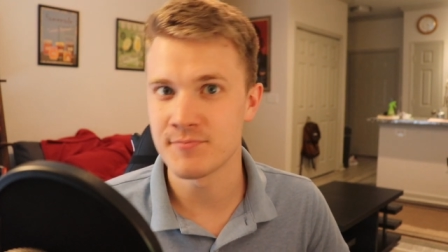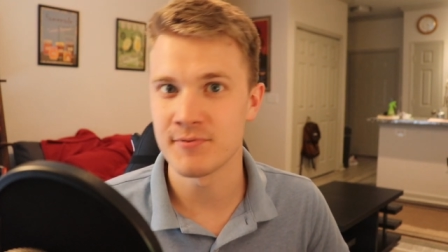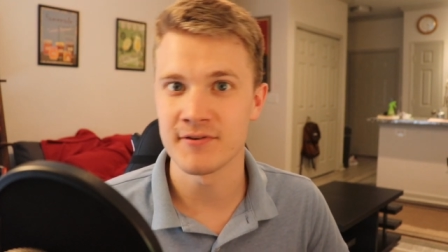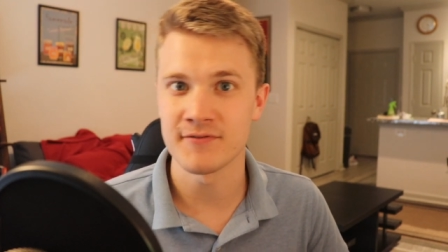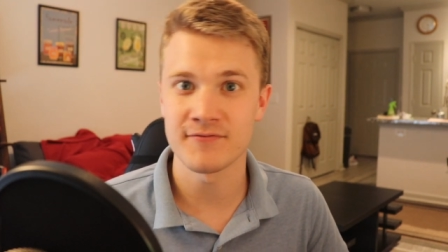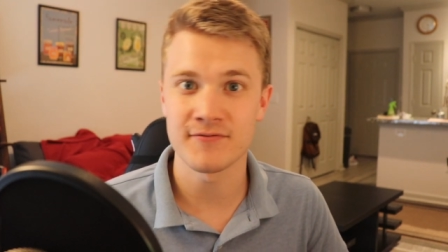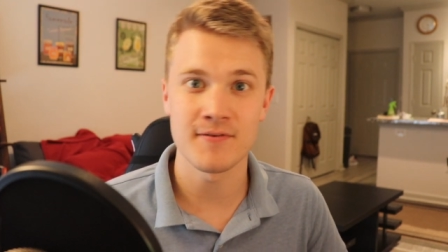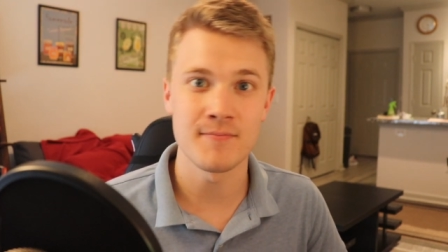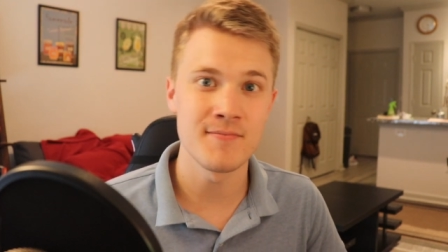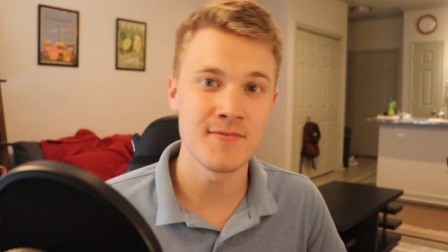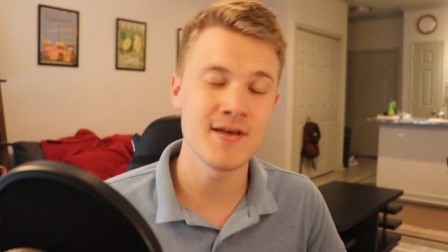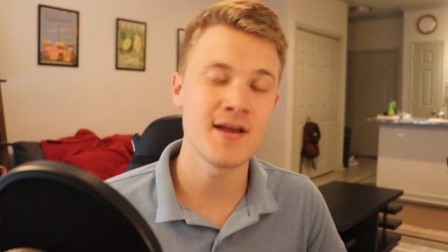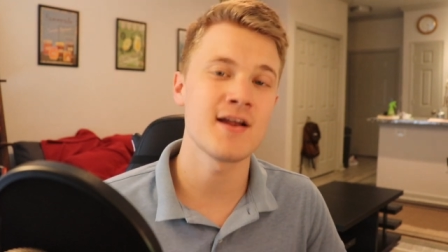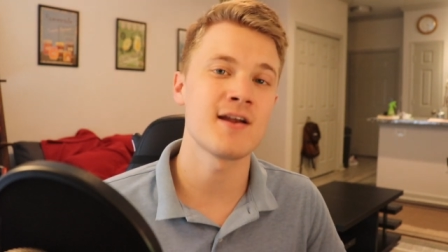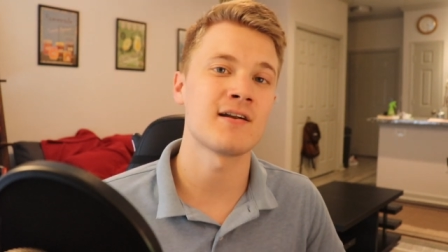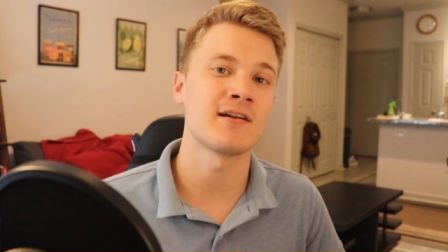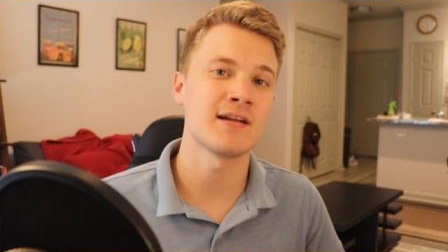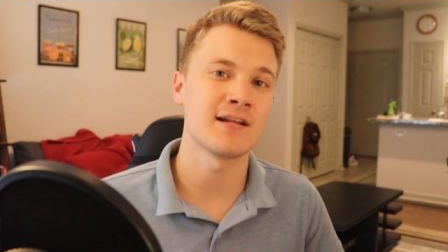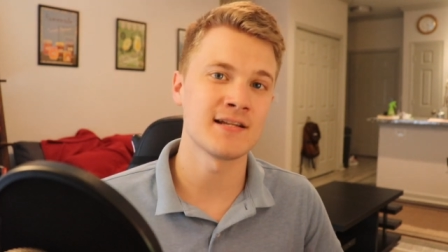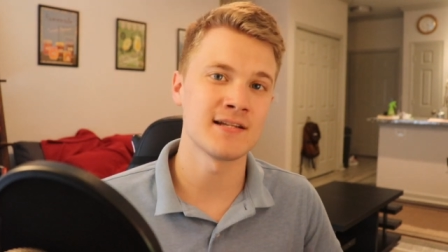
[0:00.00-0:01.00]
but from
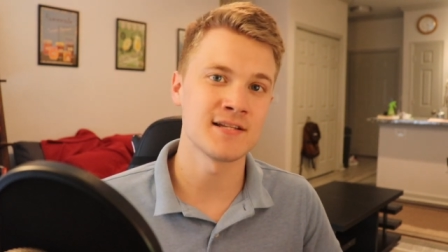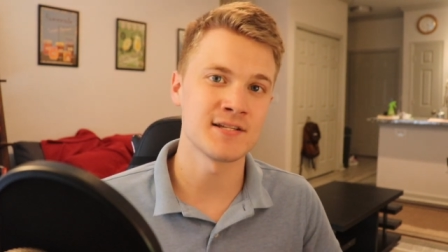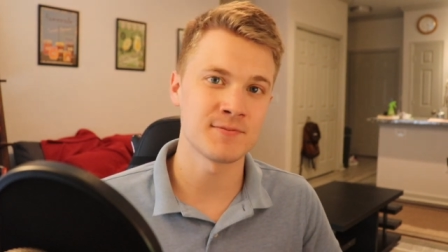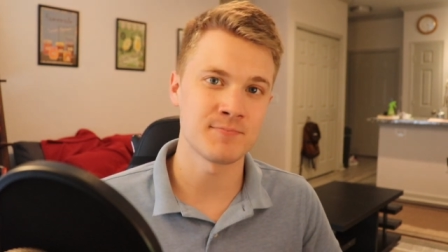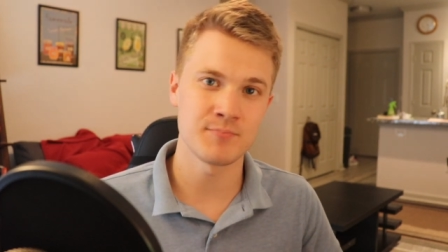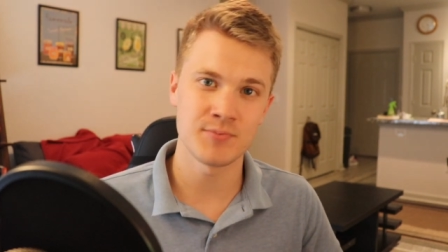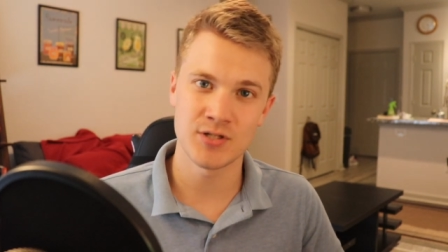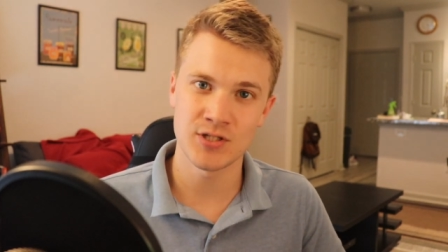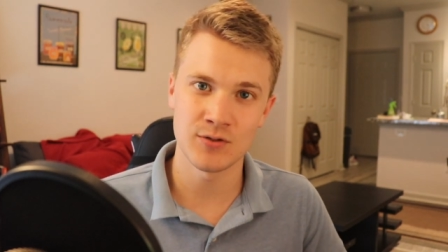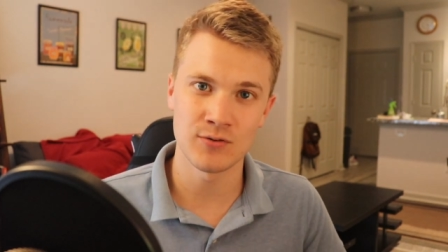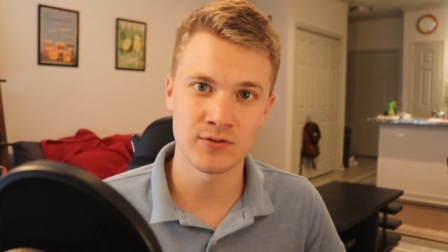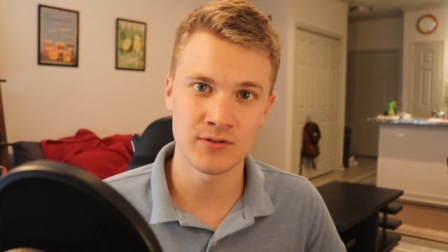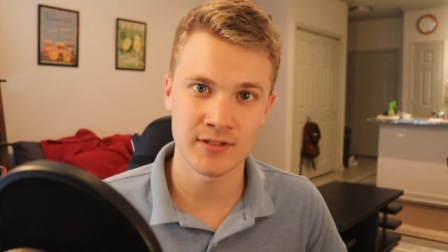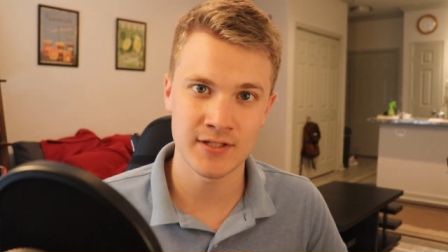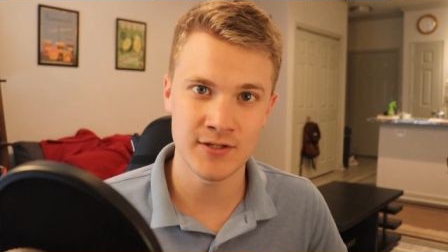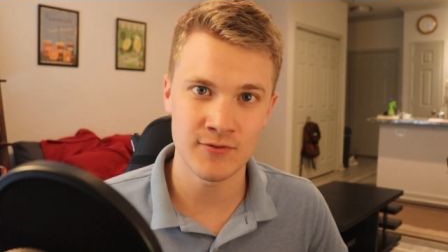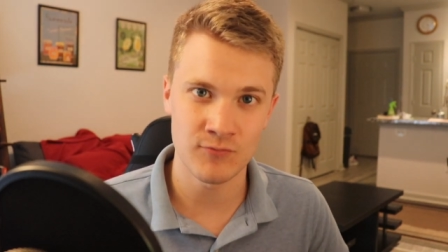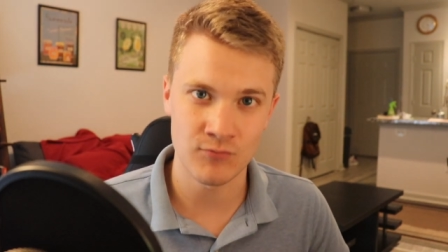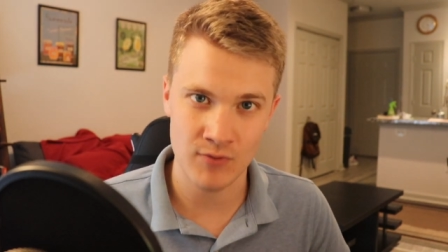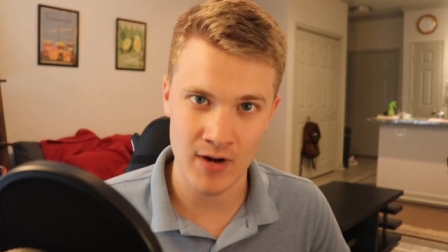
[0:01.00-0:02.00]
there it is
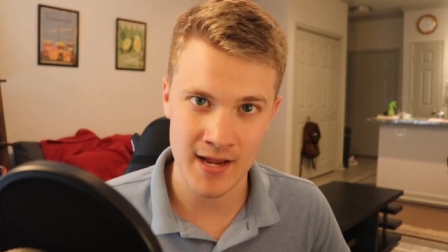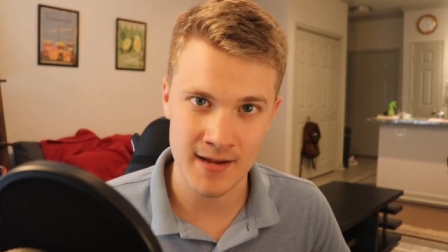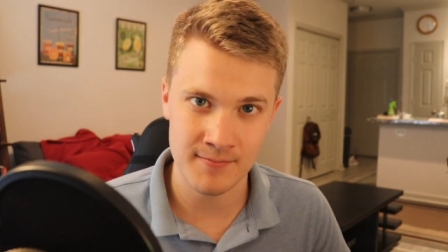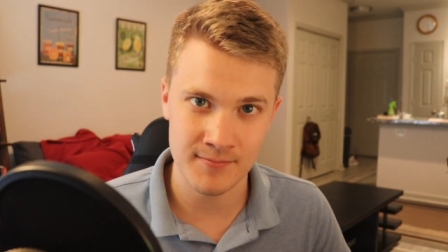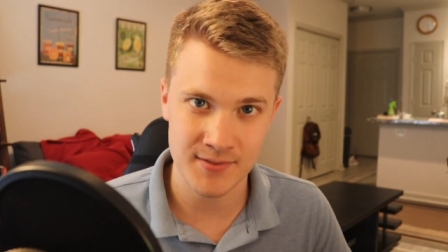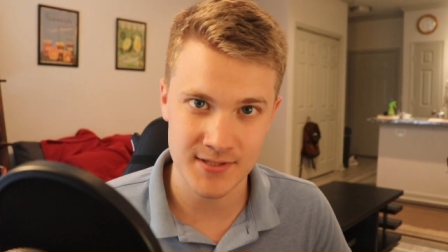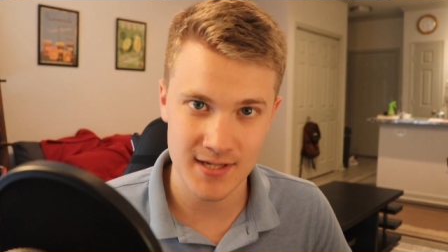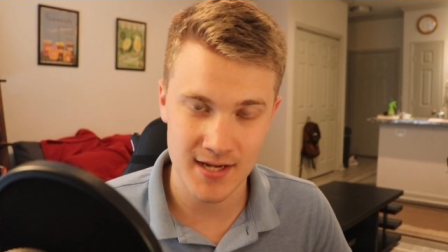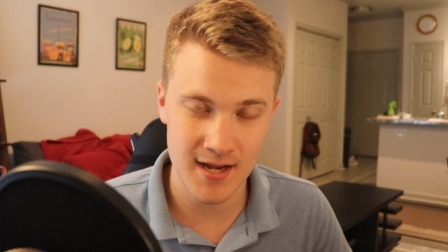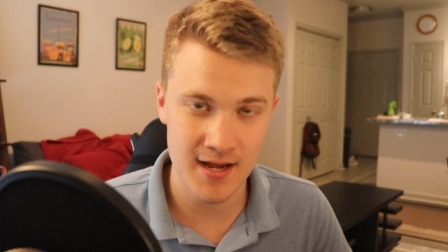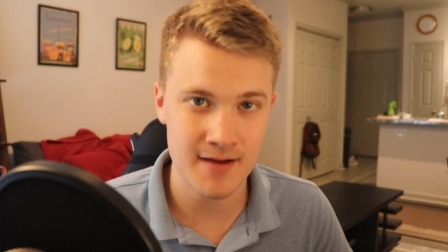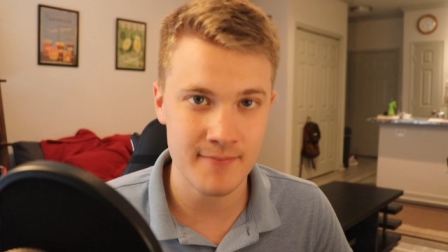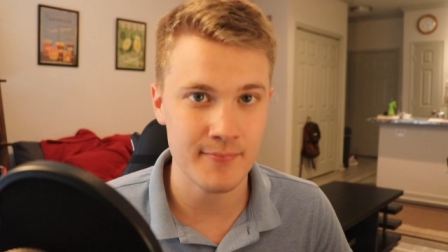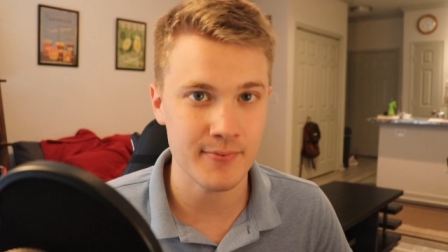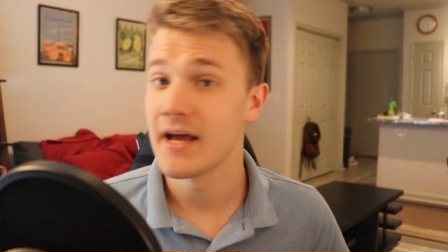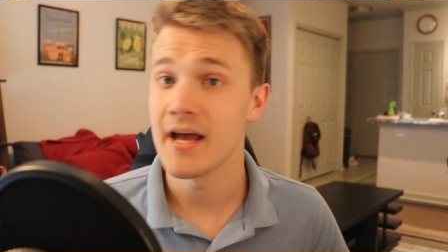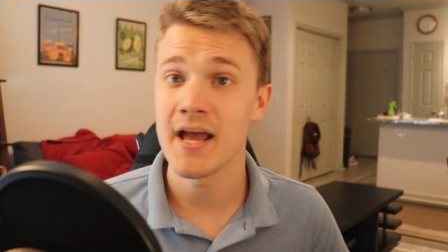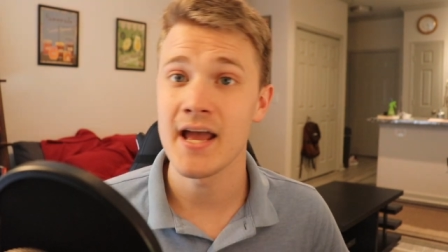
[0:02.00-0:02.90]
purely ramped up.